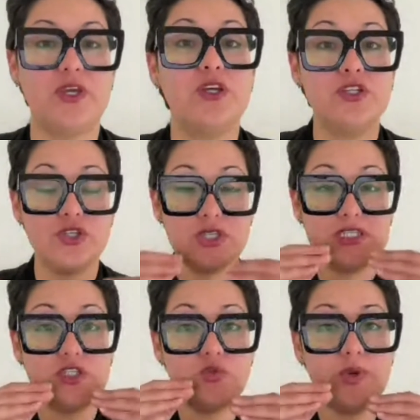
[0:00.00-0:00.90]
So this
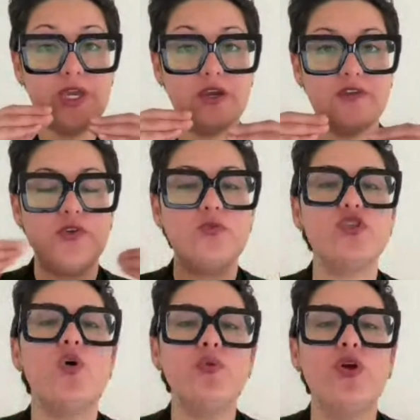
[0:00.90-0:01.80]
is where if you
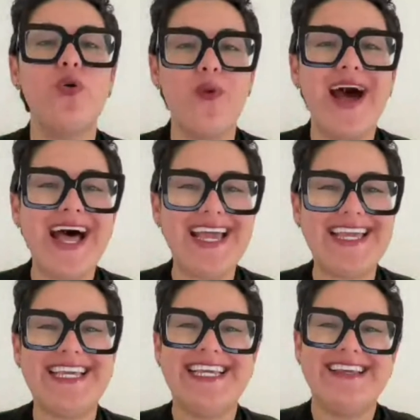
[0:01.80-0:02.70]
don't know why
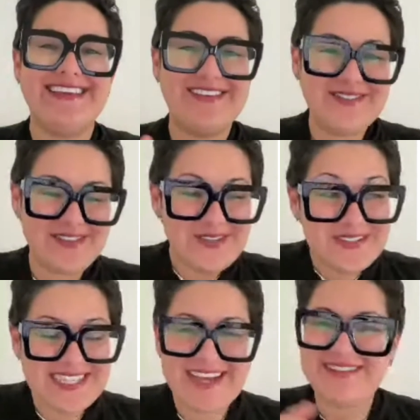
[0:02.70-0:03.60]
you
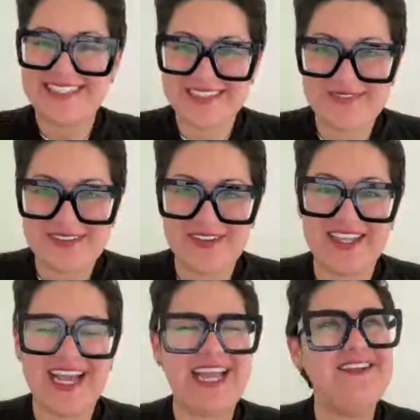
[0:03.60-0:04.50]
sound different, you're
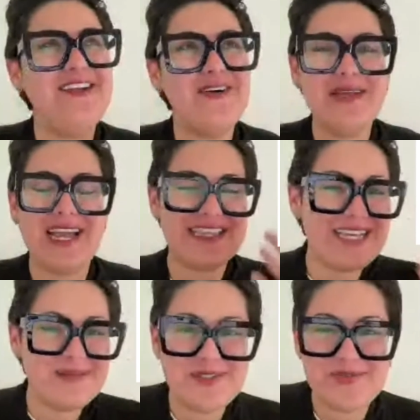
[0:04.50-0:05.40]
like, I know I think
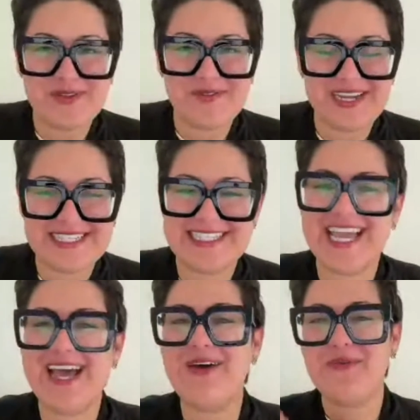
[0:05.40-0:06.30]
I'm doing the right
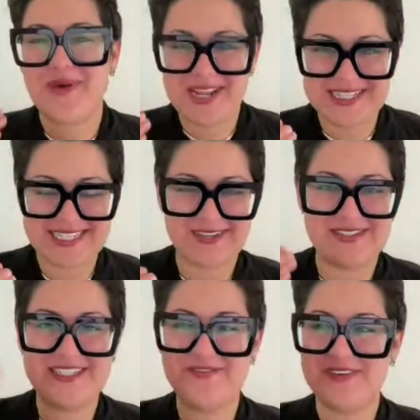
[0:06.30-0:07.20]
sound. Why does it sound
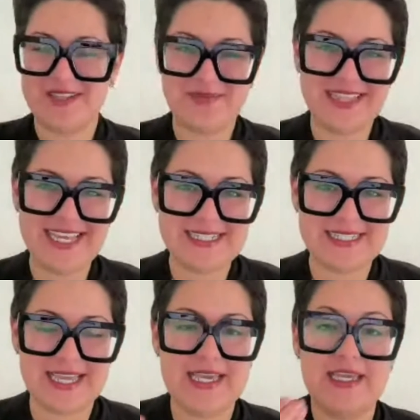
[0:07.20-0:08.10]
different than when they
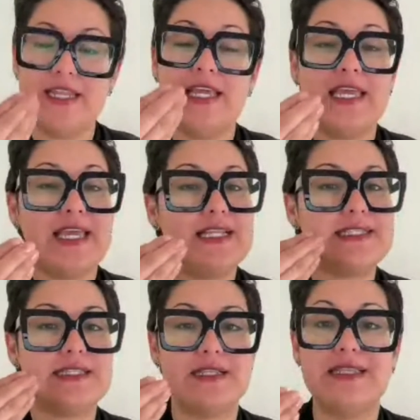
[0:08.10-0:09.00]
say it? It's
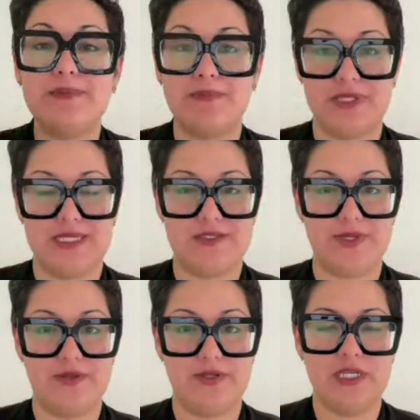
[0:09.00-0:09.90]
the lip
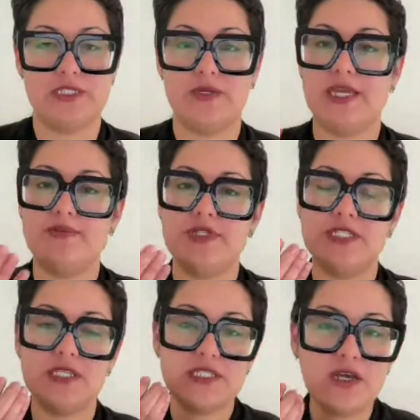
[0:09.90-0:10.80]
placement. Sometimes it's
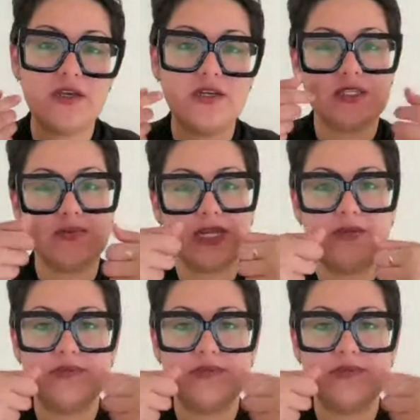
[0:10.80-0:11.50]
the tongue. Sometimes